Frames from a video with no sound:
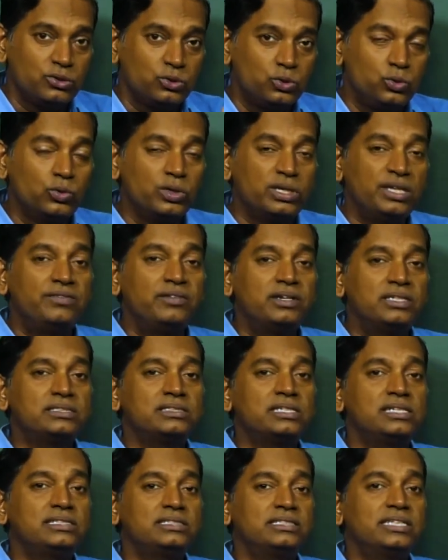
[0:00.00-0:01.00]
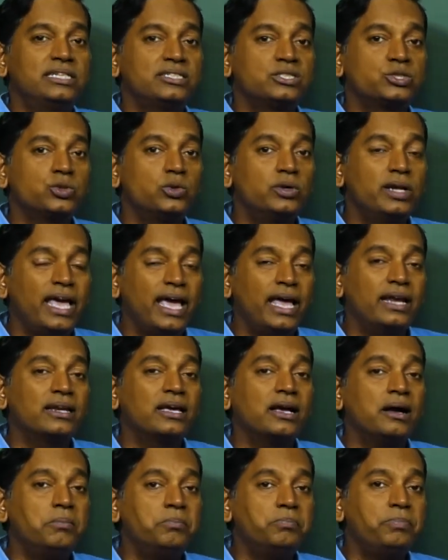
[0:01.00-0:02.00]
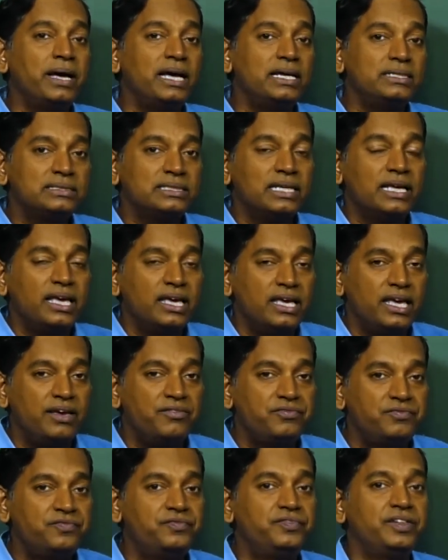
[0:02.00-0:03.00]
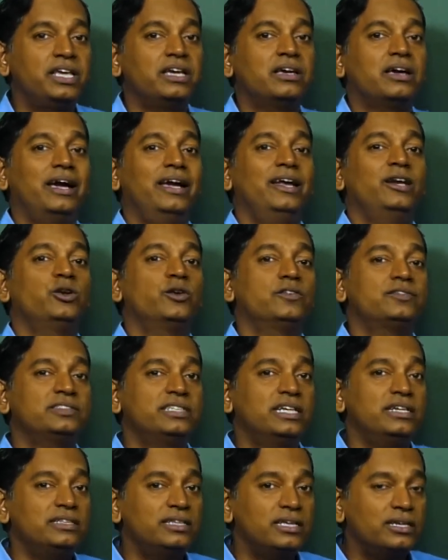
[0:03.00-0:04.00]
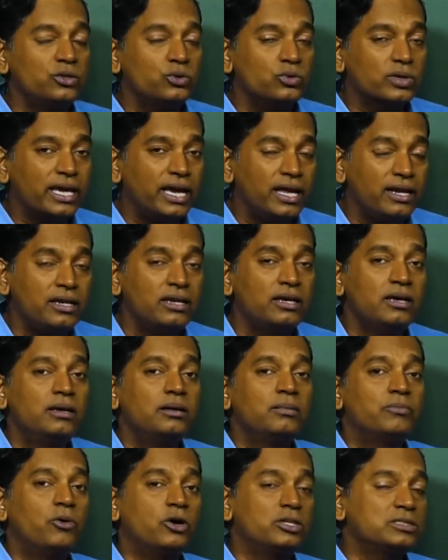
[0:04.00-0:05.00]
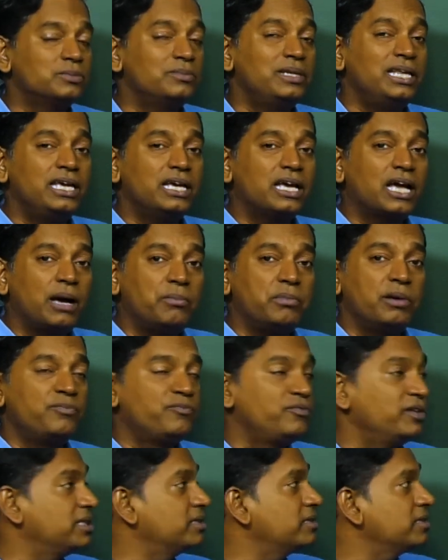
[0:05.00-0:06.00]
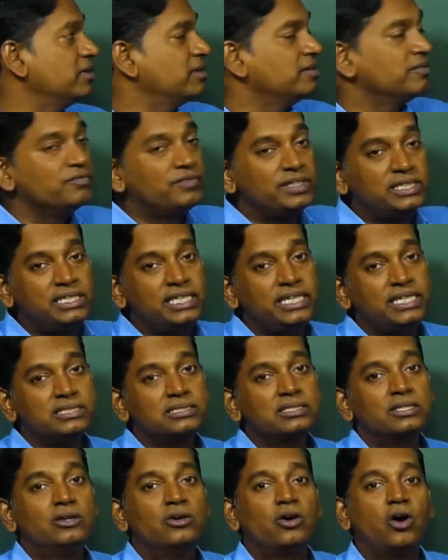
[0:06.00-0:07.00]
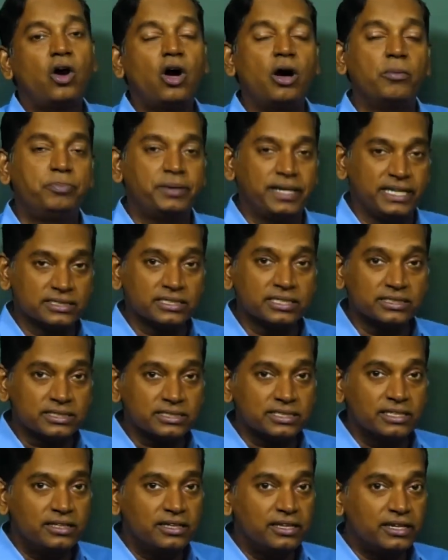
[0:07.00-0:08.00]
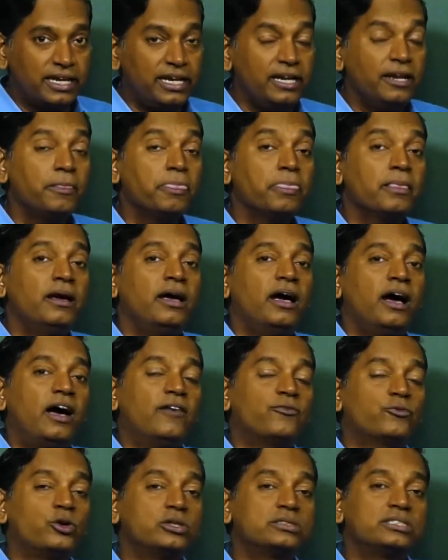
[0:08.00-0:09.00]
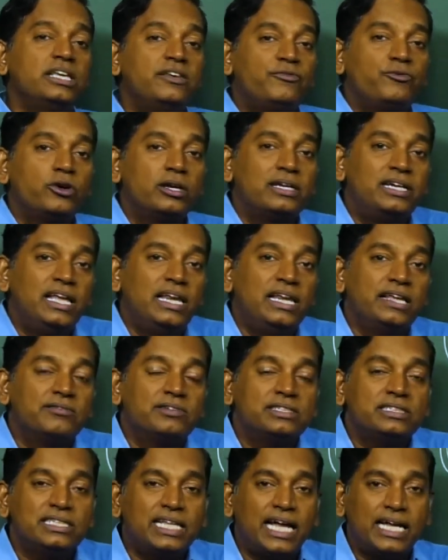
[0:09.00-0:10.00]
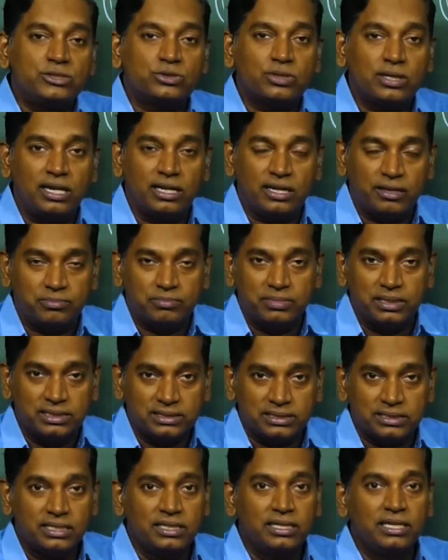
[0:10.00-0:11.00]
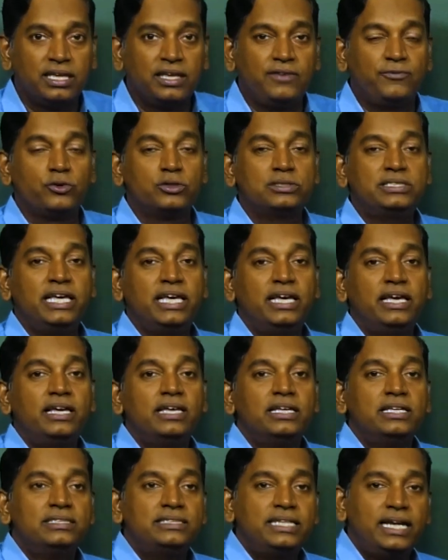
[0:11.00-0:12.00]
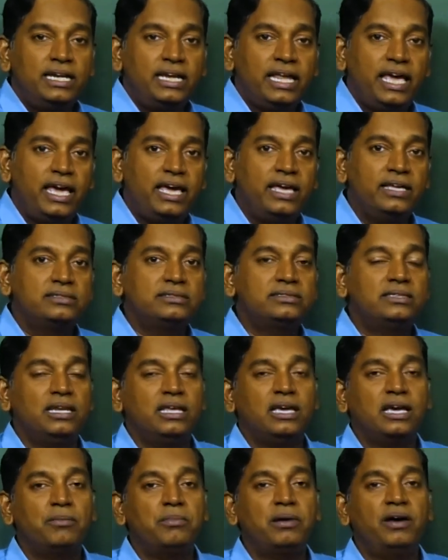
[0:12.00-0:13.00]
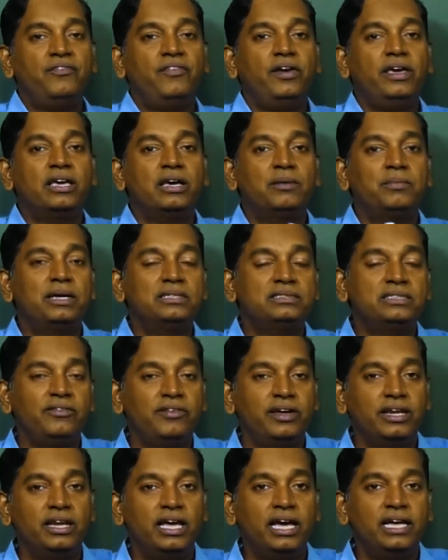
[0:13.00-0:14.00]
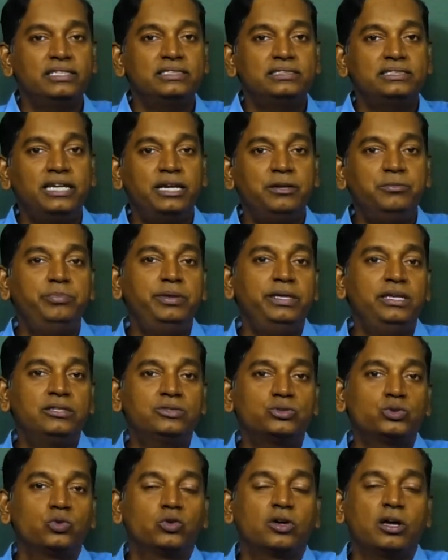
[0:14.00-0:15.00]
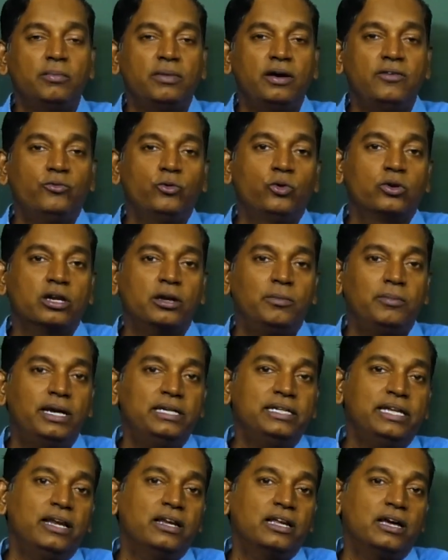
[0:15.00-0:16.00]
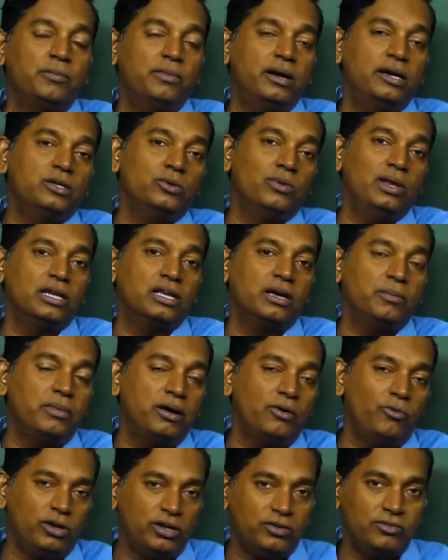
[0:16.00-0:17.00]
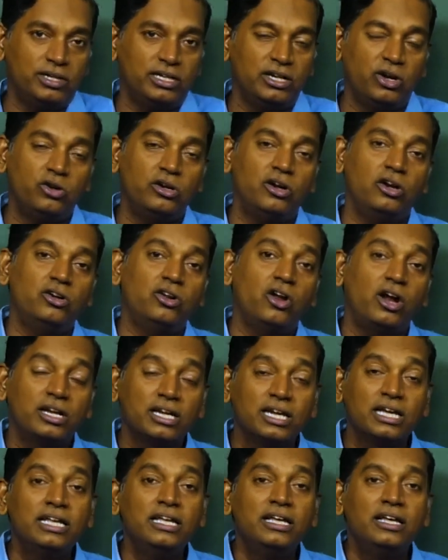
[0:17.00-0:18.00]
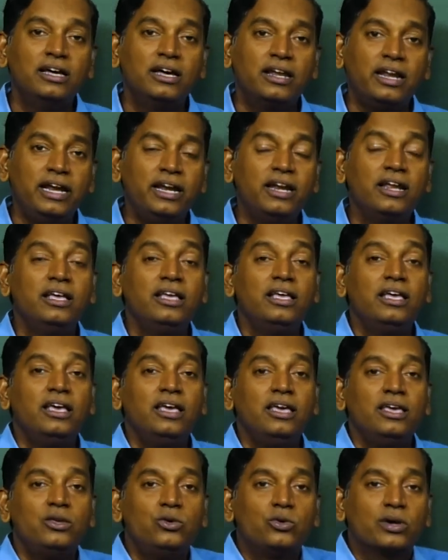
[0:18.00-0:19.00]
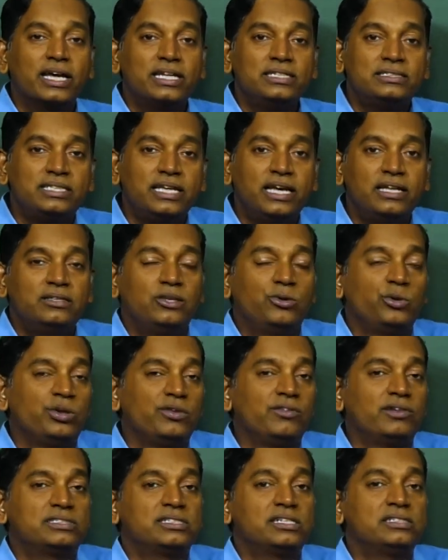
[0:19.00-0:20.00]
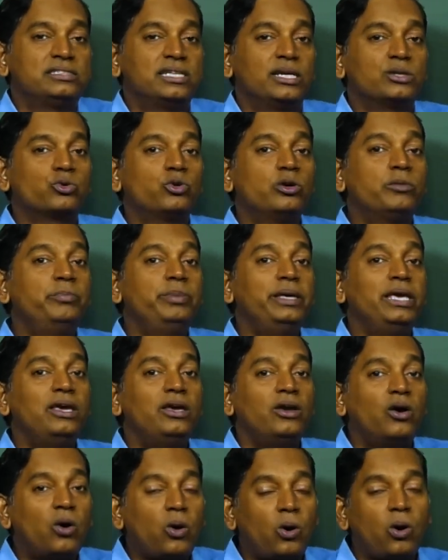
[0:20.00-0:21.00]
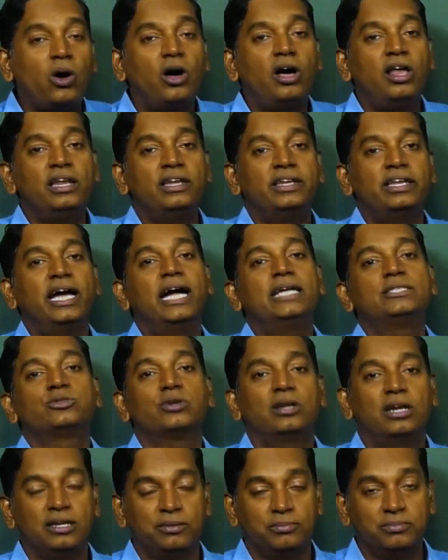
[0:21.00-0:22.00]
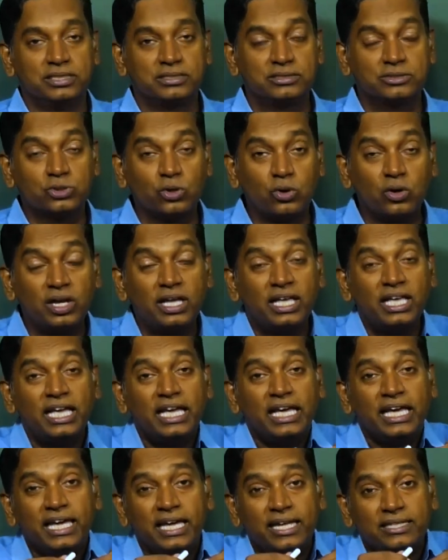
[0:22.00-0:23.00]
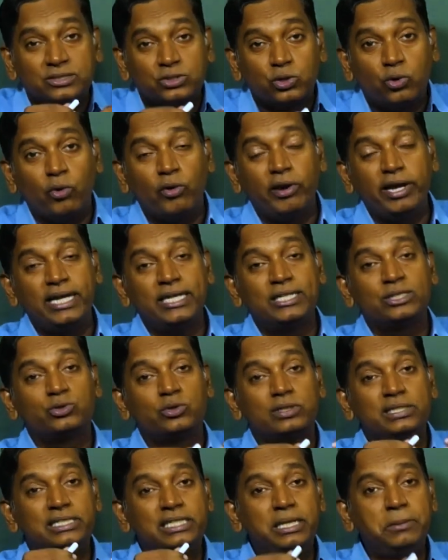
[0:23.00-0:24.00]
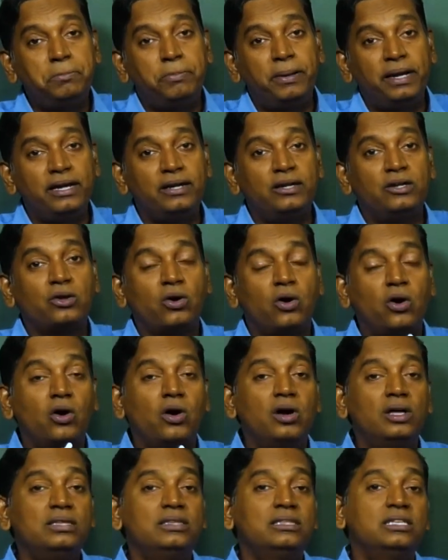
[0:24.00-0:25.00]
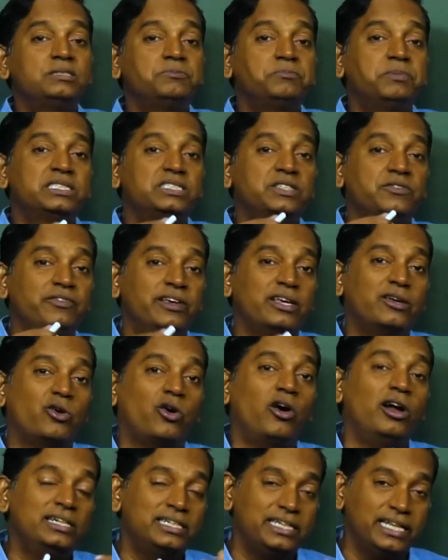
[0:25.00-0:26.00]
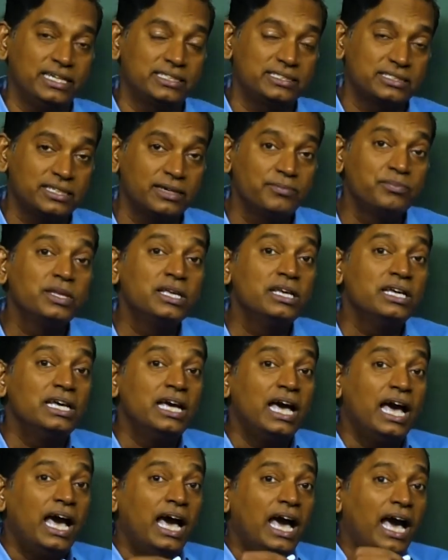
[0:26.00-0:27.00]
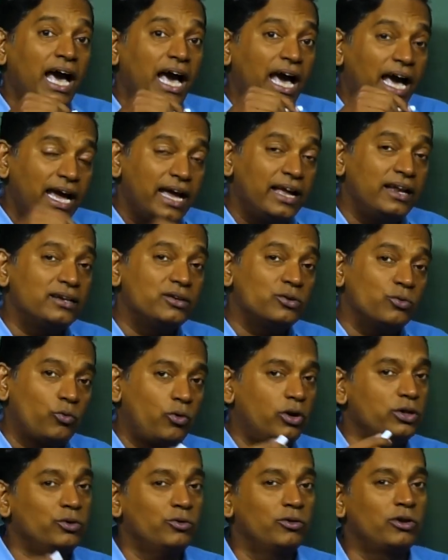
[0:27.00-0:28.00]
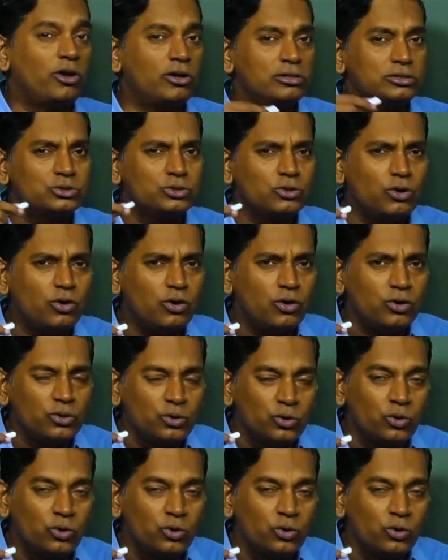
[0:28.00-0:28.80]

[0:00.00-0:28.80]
universal set should encompass every kind of set that you can possibly come up with these operations, right? Of course, if you are dealing with natural numbers, if you say set A is 3, 5, 7 and set B is 2, 4, 10, 12, whatever, dot, dot, dot, right? You can say the universal set could be all natural numbers. So, it's going to depend on the specific context. And what you will also